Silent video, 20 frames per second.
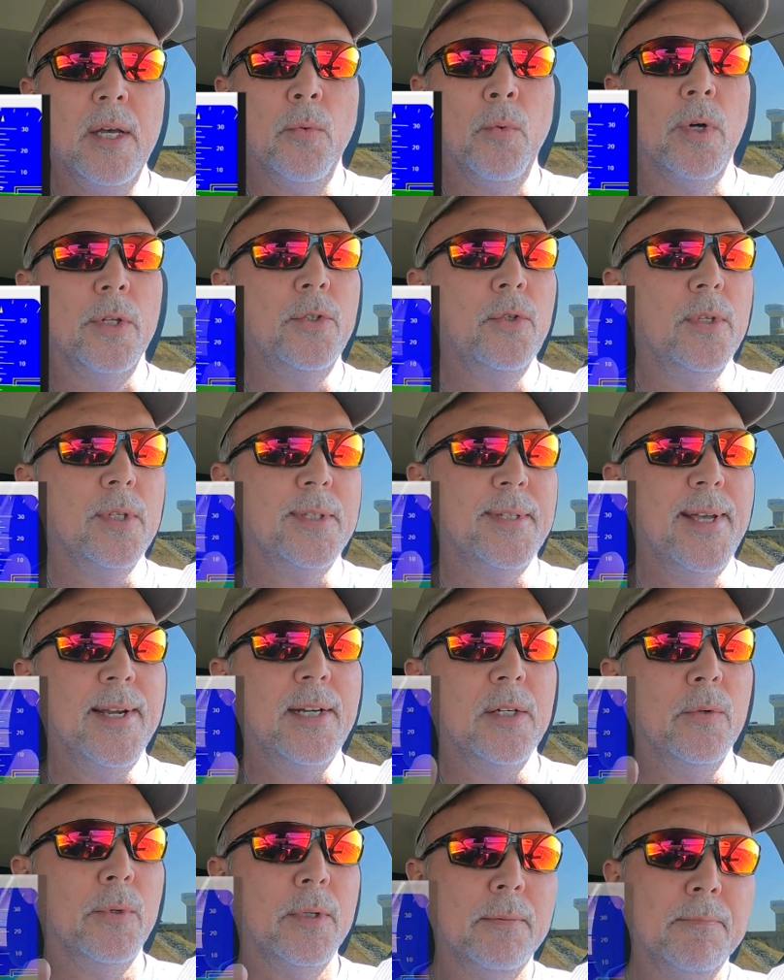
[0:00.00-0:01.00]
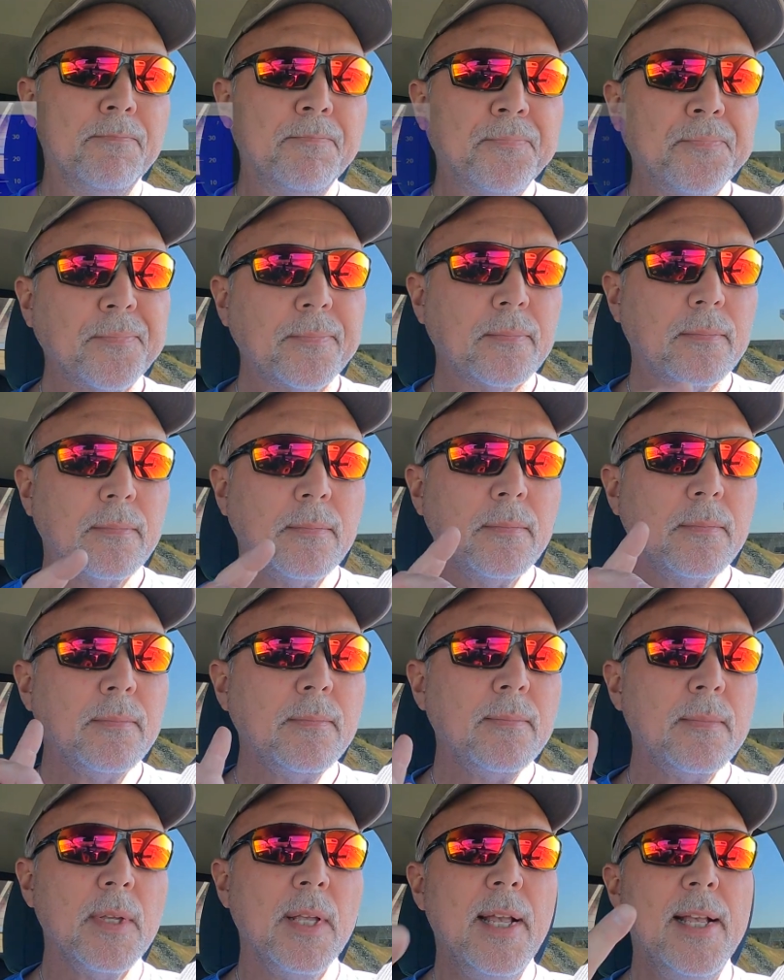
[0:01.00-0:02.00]
we'll do the second
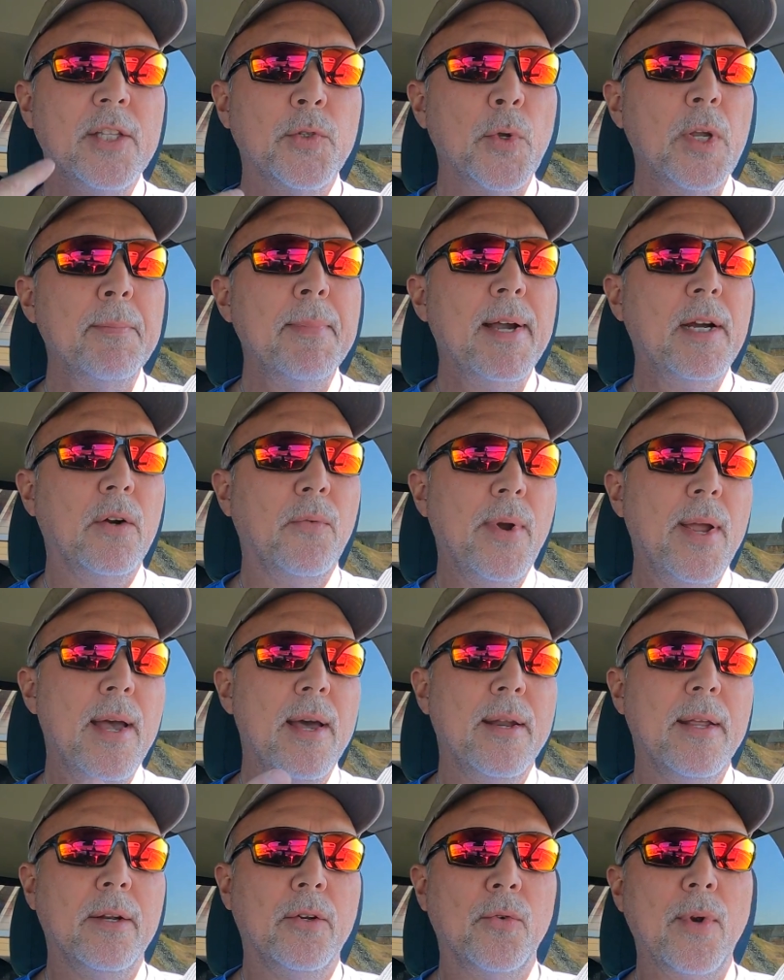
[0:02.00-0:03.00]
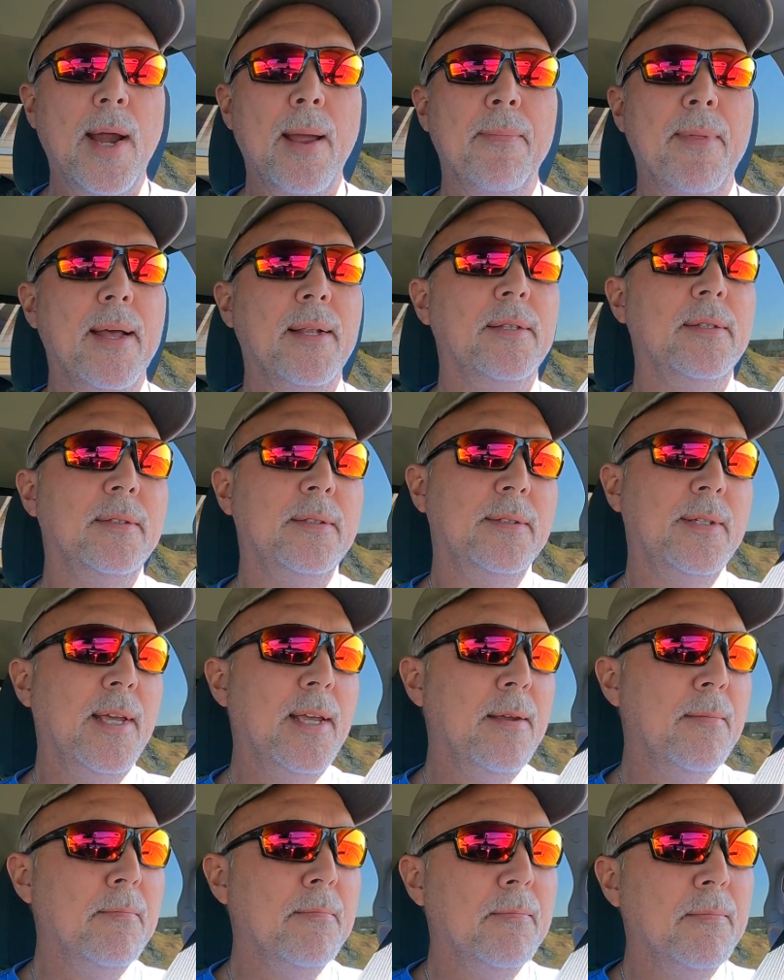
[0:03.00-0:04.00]
one and swing back around and grab that
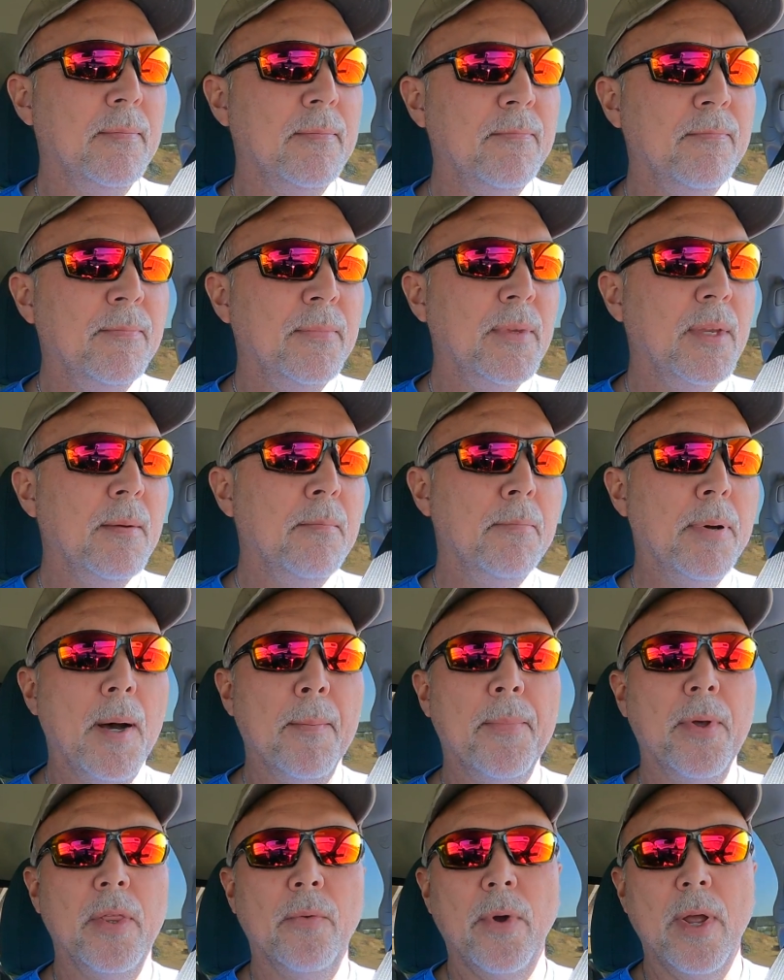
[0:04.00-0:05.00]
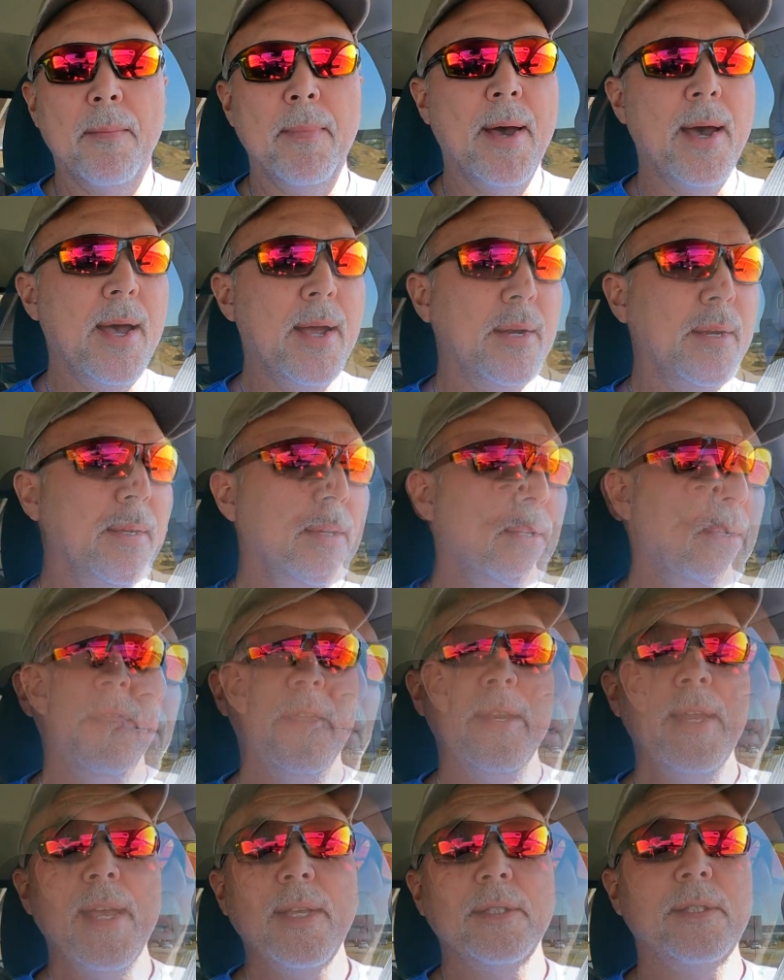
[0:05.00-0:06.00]
same bump on the way back.
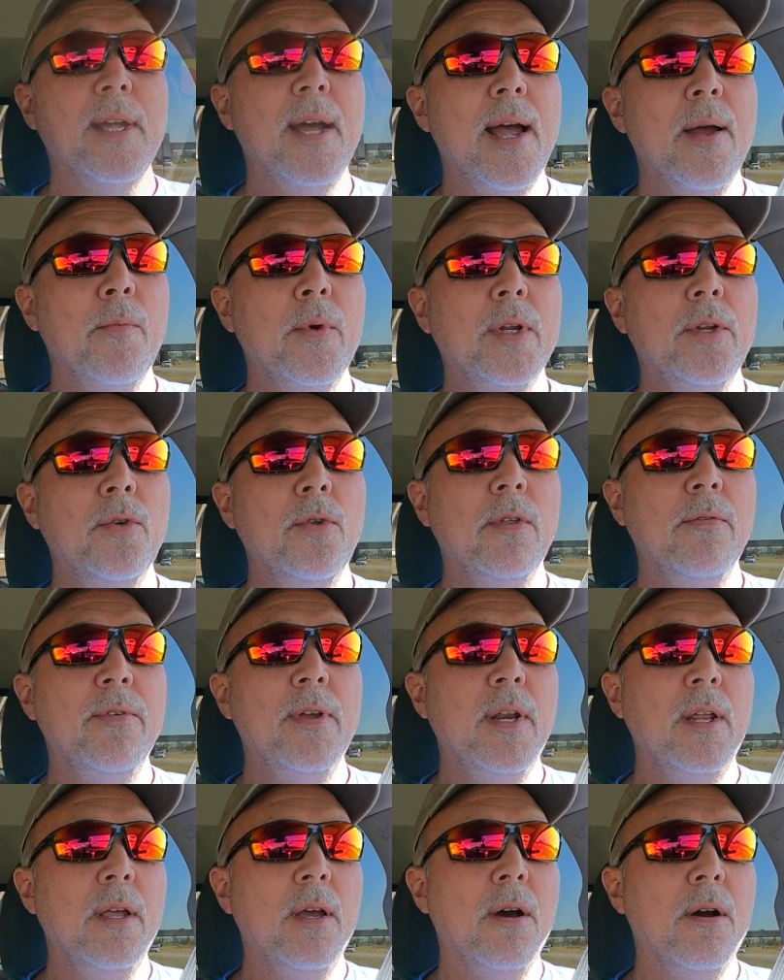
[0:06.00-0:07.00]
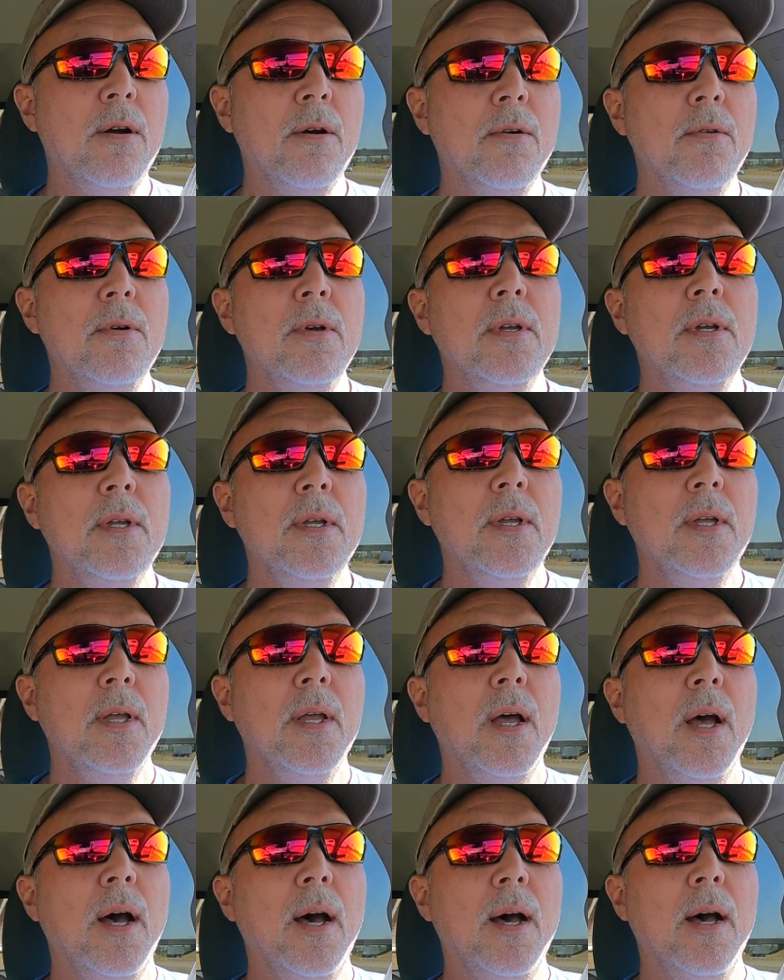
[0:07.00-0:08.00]
The next time we do the video,
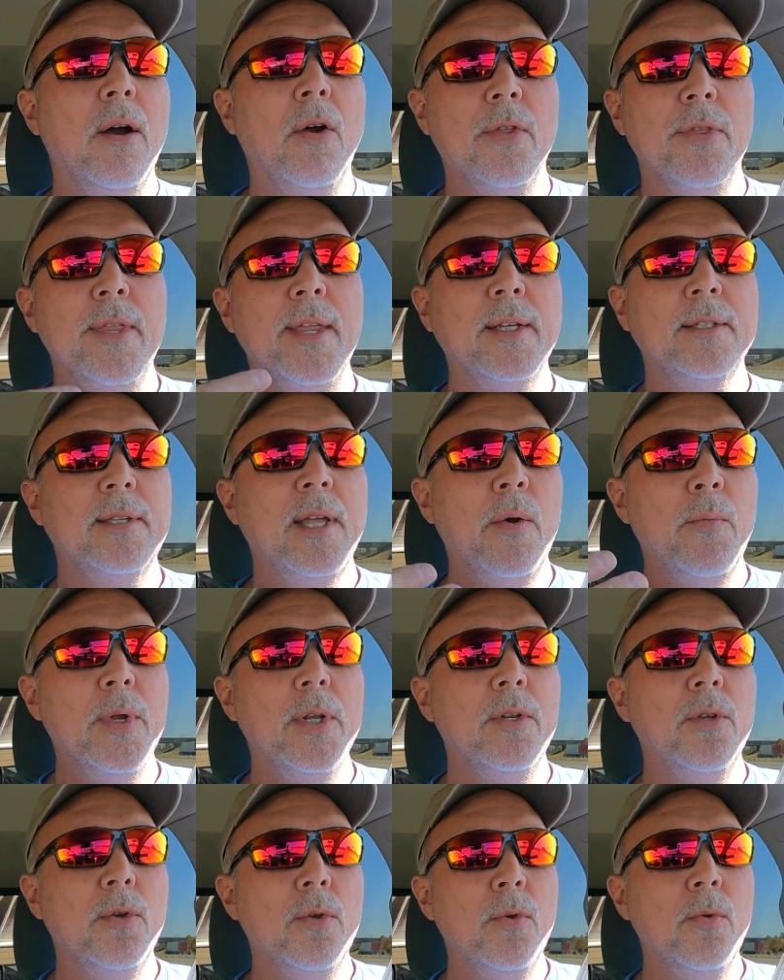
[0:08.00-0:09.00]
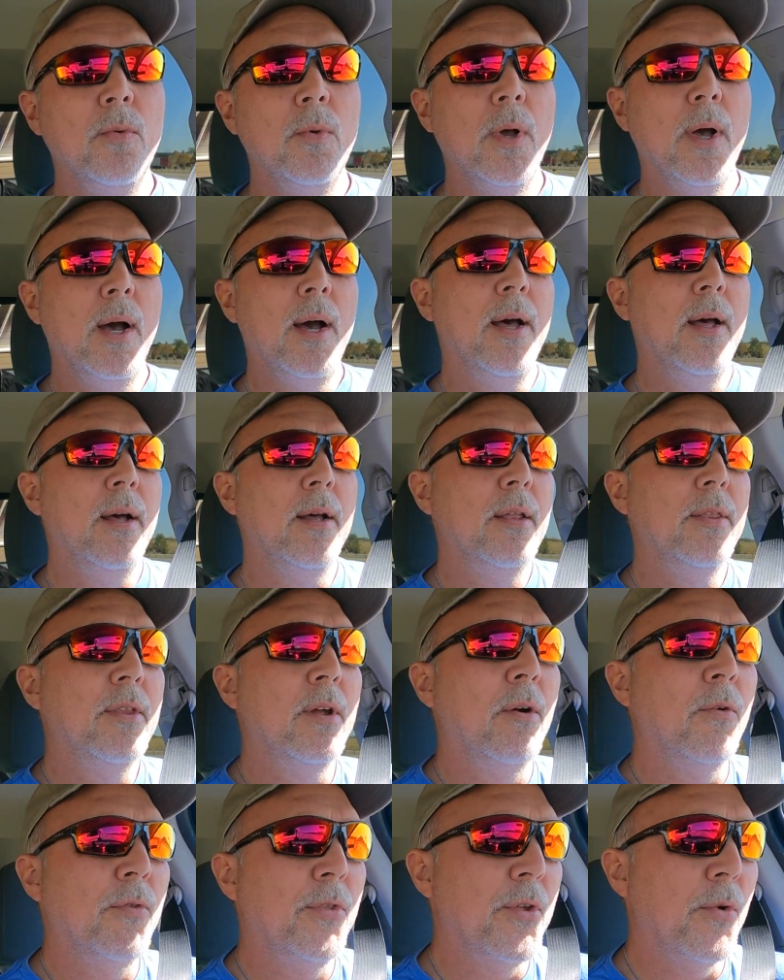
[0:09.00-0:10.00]
or the next time we do
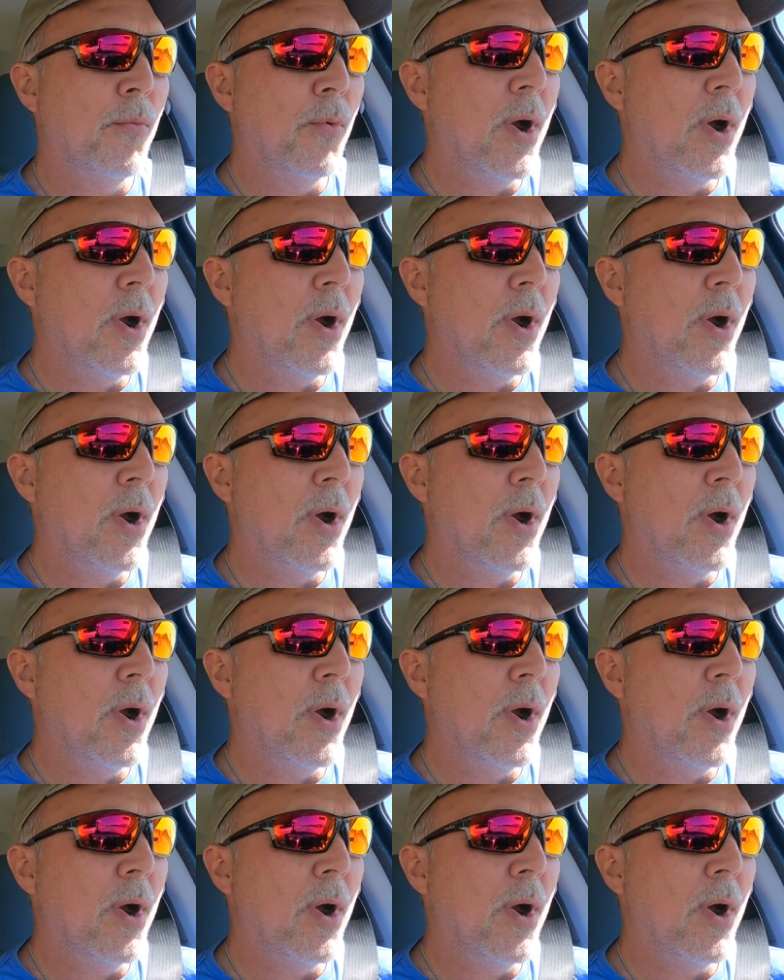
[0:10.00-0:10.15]
or the